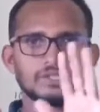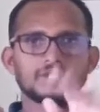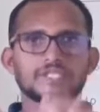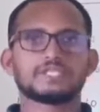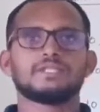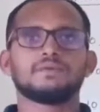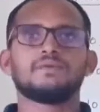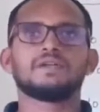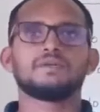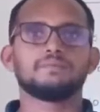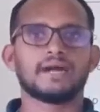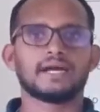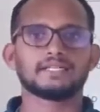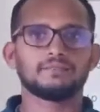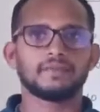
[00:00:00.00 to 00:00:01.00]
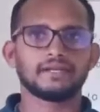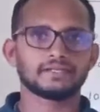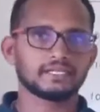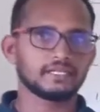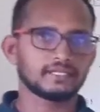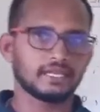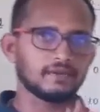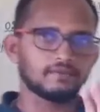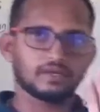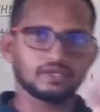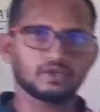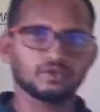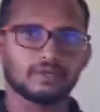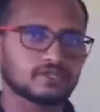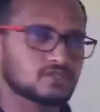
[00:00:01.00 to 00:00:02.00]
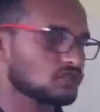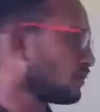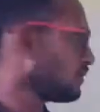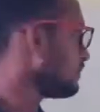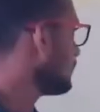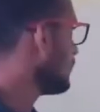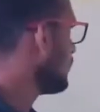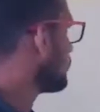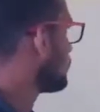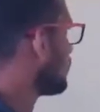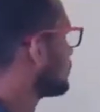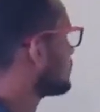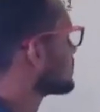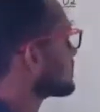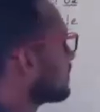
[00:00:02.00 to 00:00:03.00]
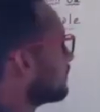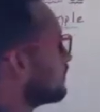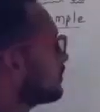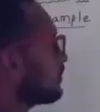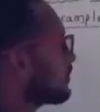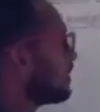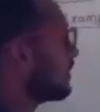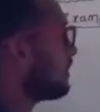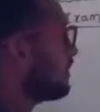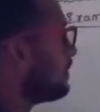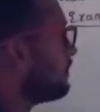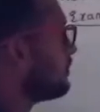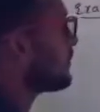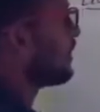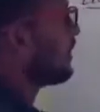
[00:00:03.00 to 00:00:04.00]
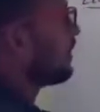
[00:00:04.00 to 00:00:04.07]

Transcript: So this is what mathematical keyword you must know. Now let's have a look here.